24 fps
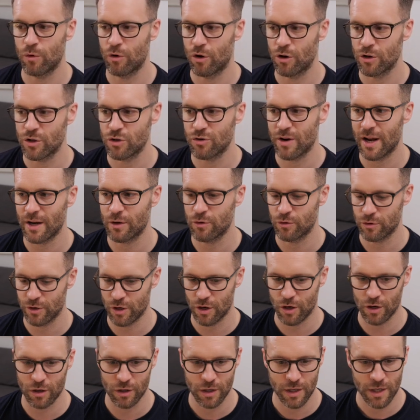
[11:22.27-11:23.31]
on track or
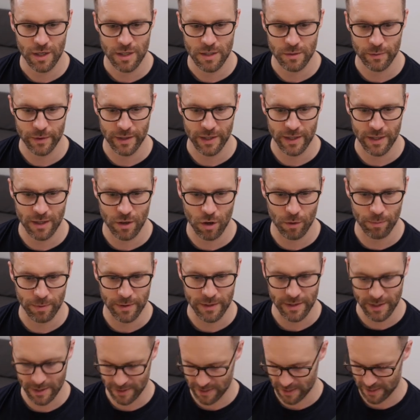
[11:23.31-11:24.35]
not. So we're gonna copy
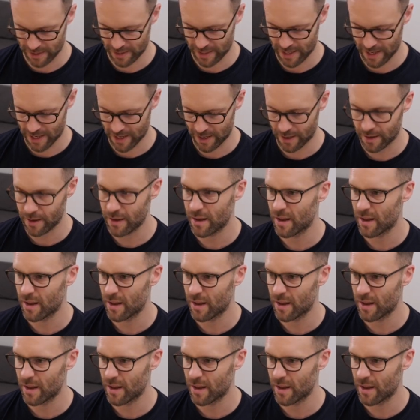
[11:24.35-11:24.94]
this in there,